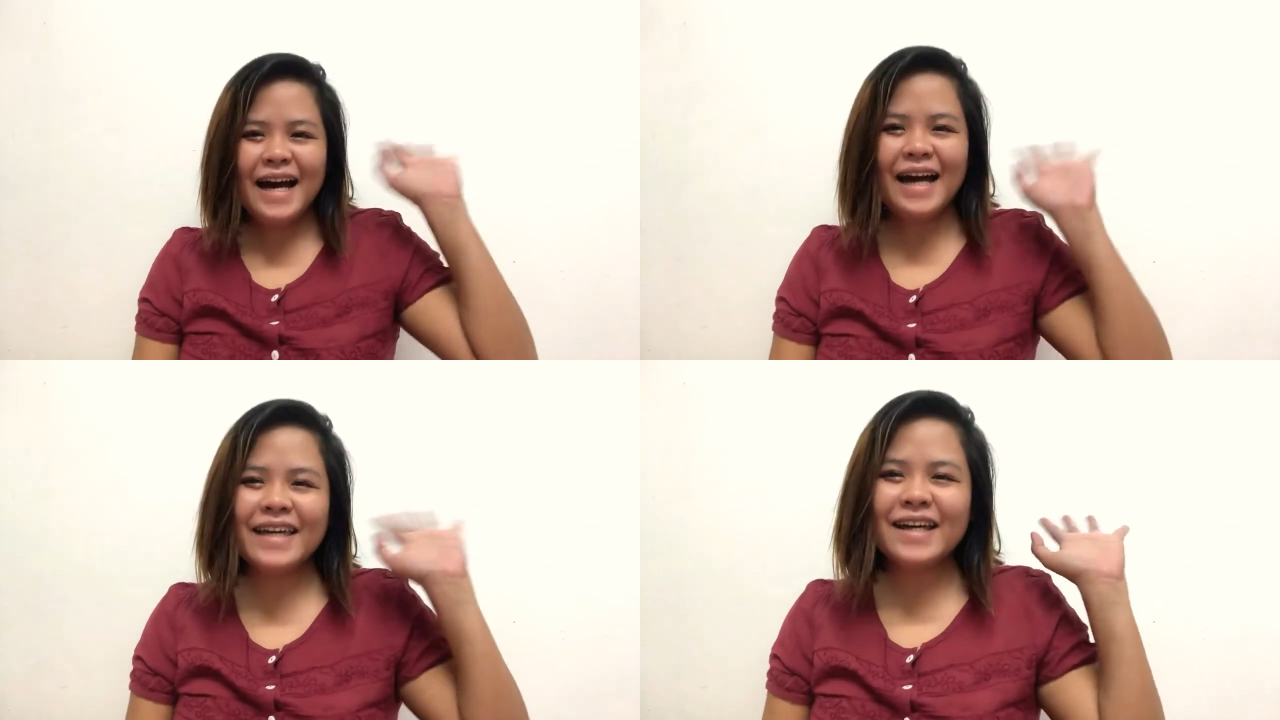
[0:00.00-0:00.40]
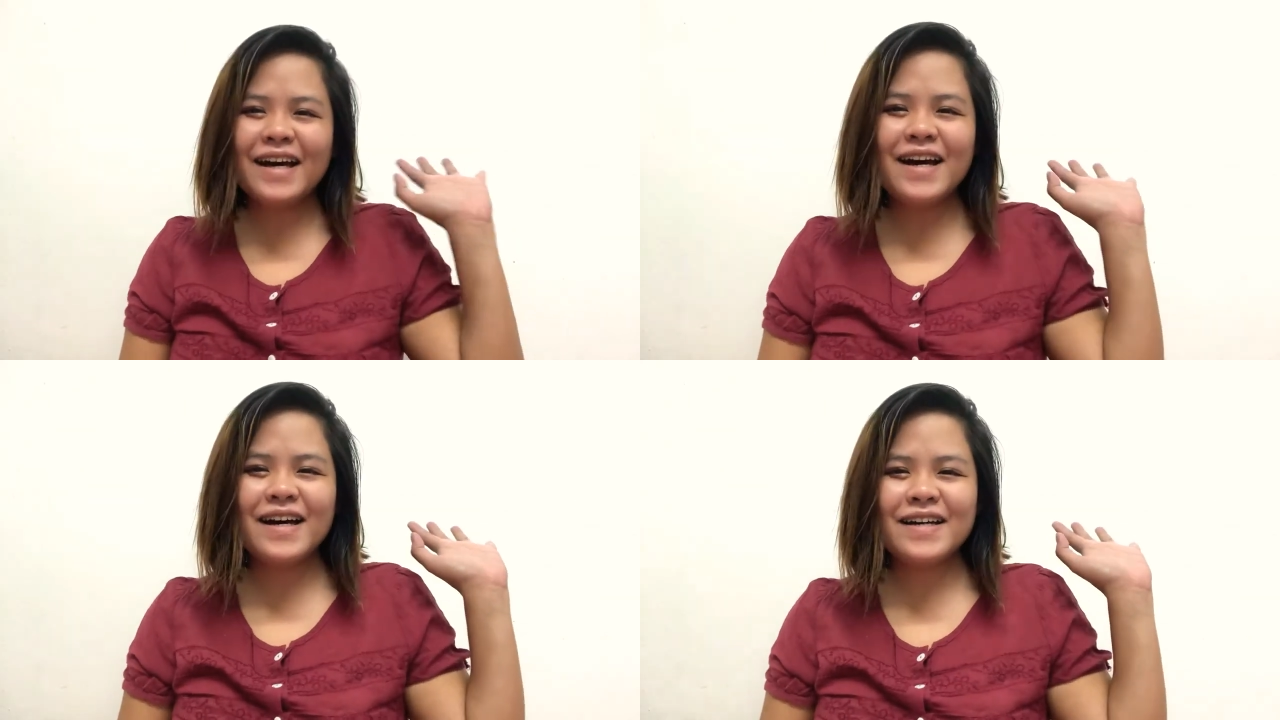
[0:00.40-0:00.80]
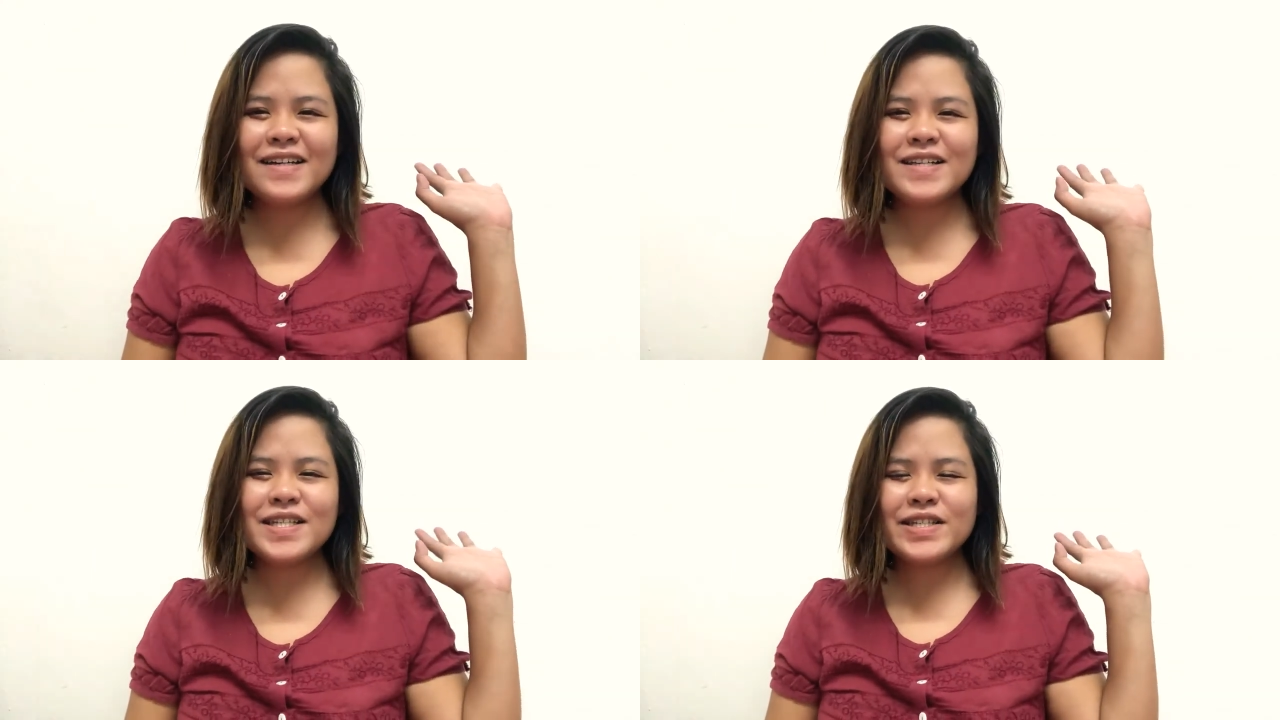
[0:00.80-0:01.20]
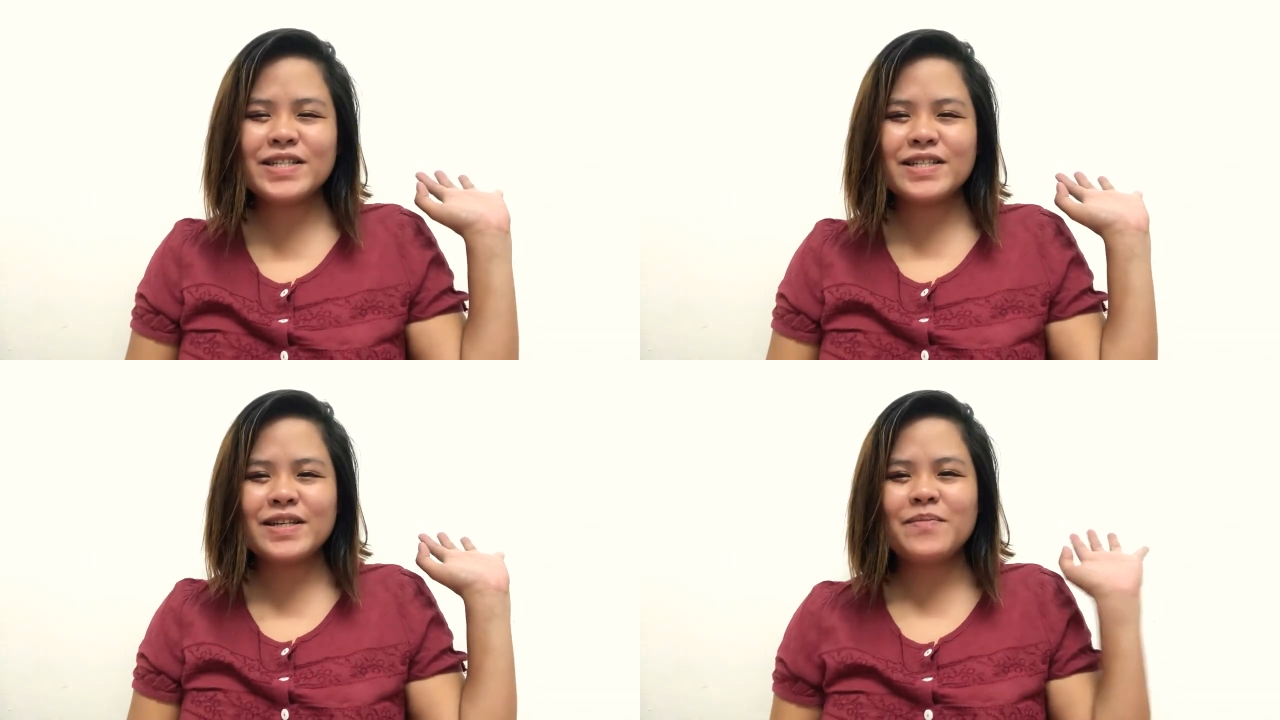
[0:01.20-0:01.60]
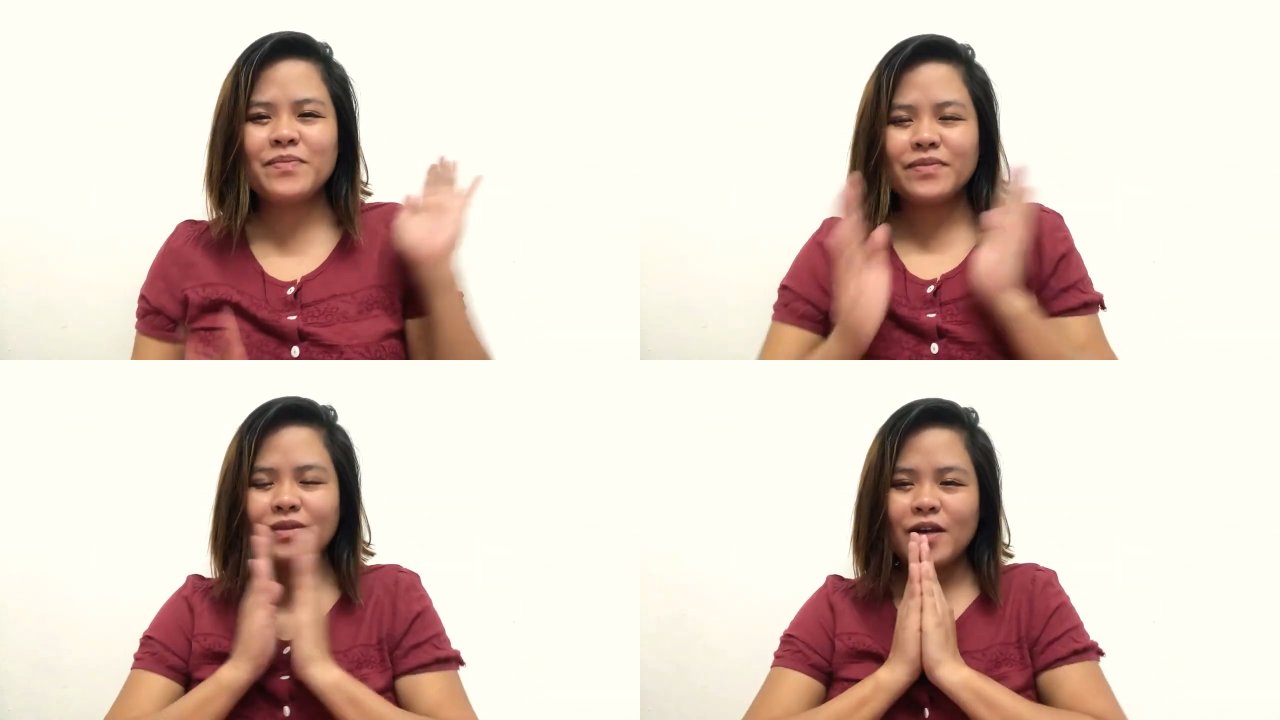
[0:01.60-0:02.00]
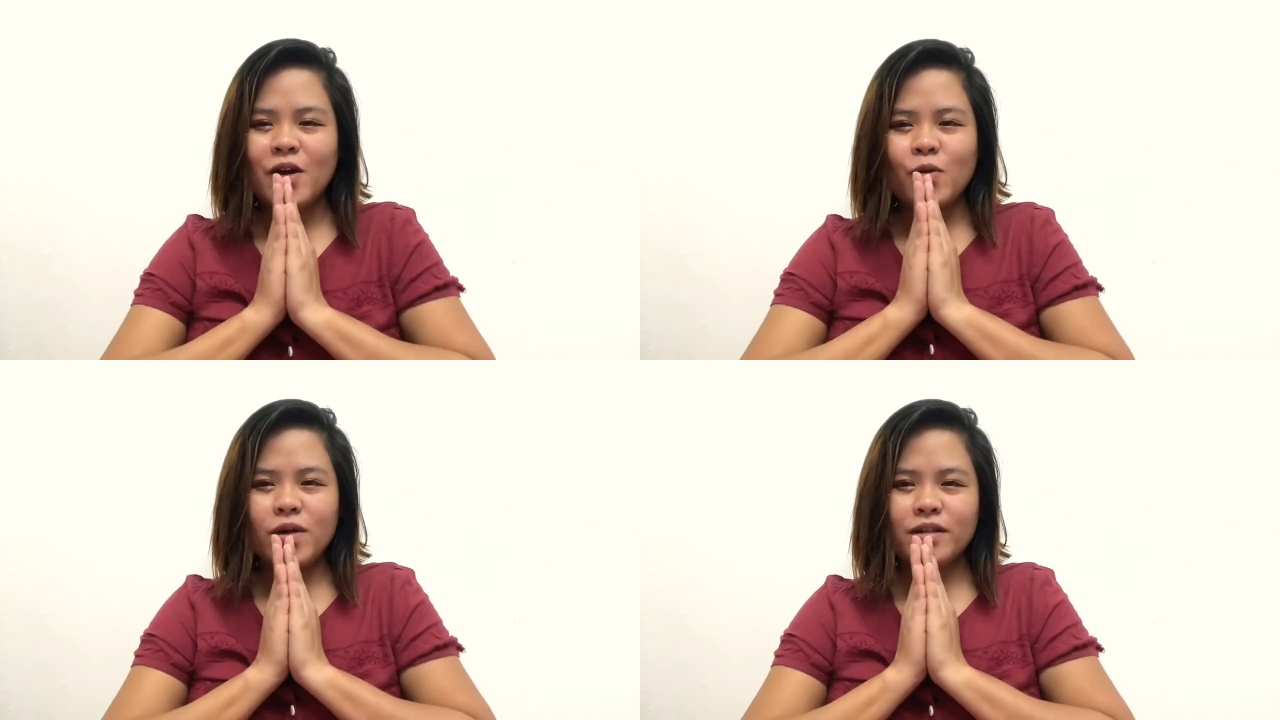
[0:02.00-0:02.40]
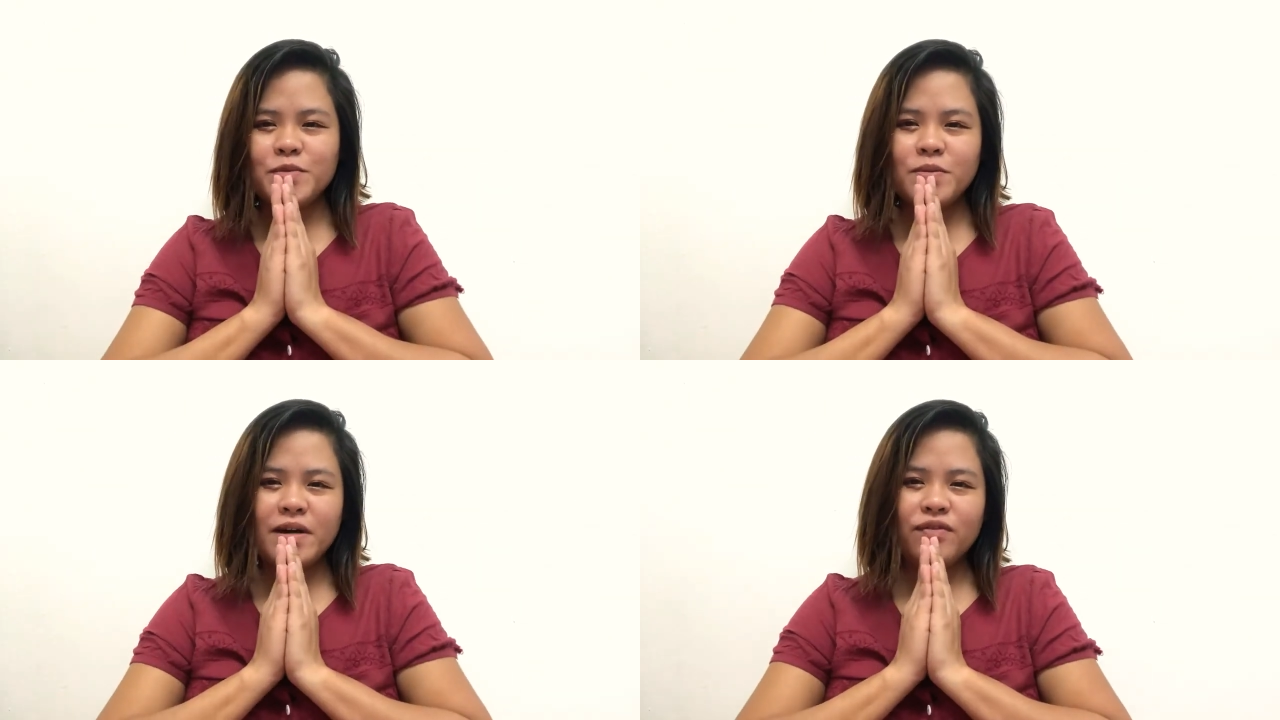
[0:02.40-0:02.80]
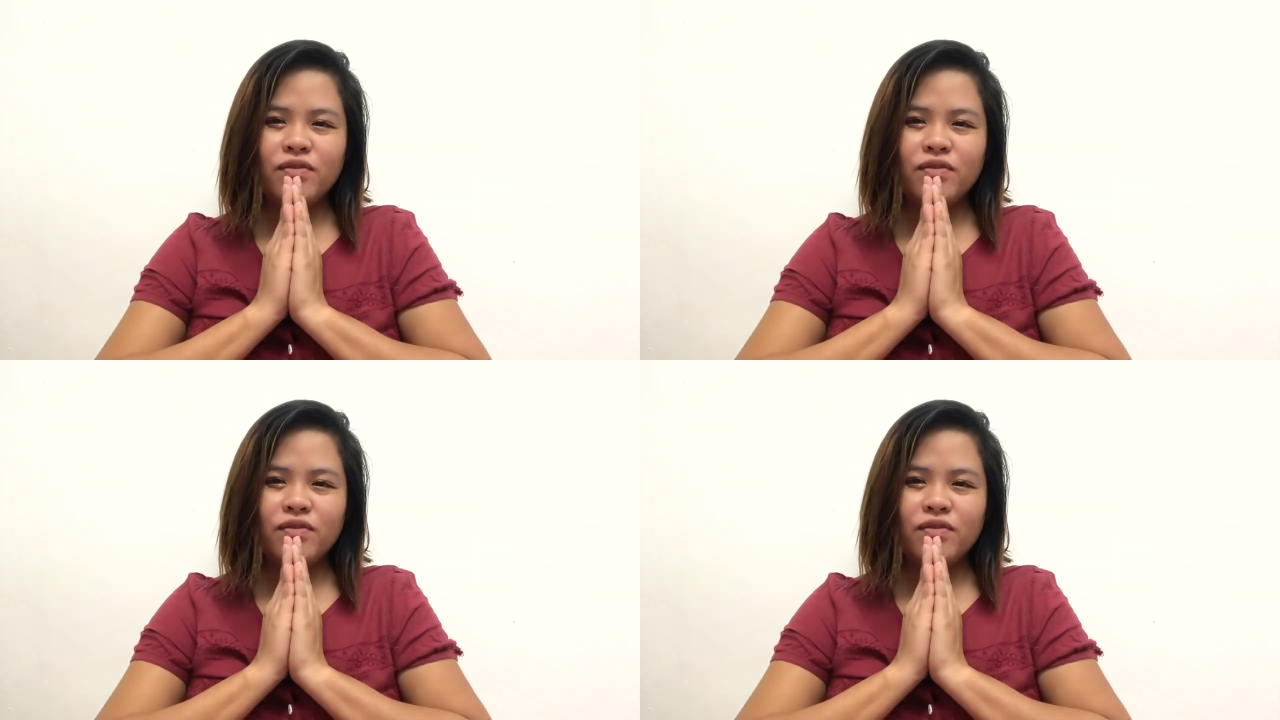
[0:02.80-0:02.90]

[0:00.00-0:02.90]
Hi guys, welcome to my